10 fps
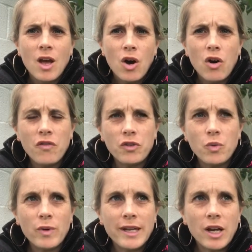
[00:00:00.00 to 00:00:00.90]
Often
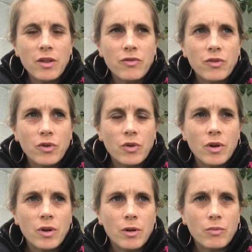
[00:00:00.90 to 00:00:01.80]
we go through
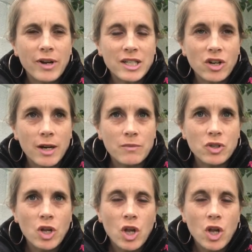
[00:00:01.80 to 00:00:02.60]
prayer times